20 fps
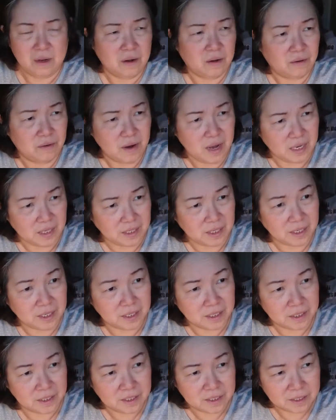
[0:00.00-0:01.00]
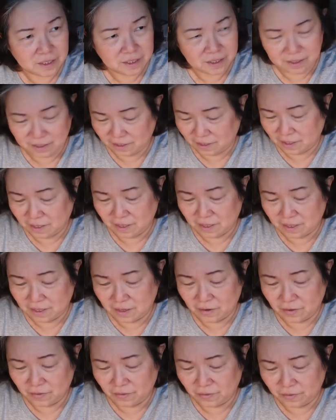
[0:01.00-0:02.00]
What?
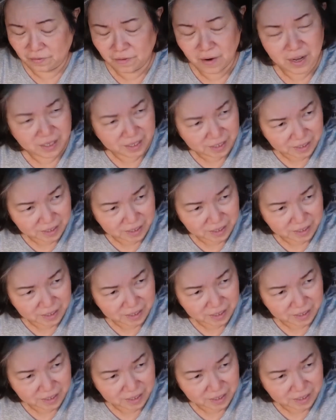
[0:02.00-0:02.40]
What?